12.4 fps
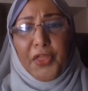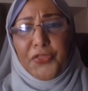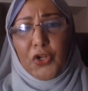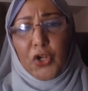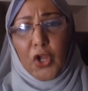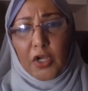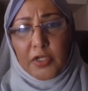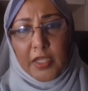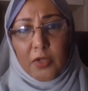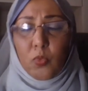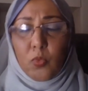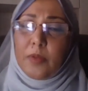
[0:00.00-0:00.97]
that the
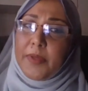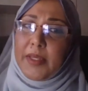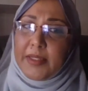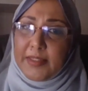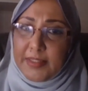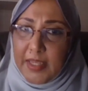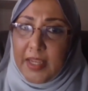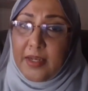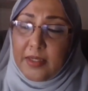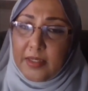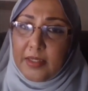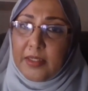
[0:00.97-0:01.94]
lockdown will be
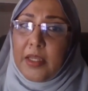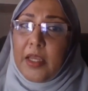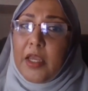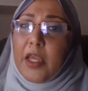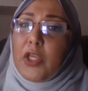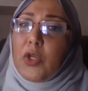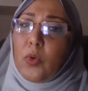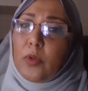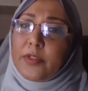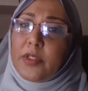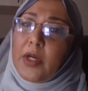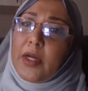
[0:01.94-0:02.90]
extended, he
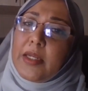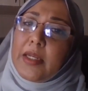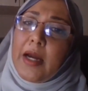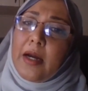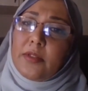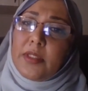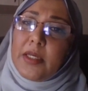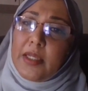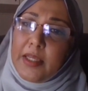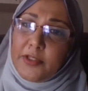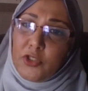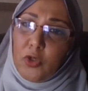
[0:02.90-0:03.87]
also announced a
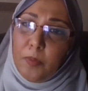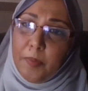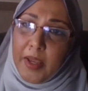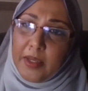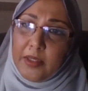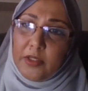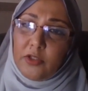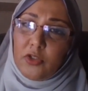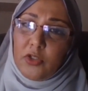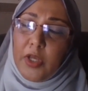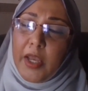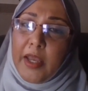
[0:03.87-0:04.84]
rescue package.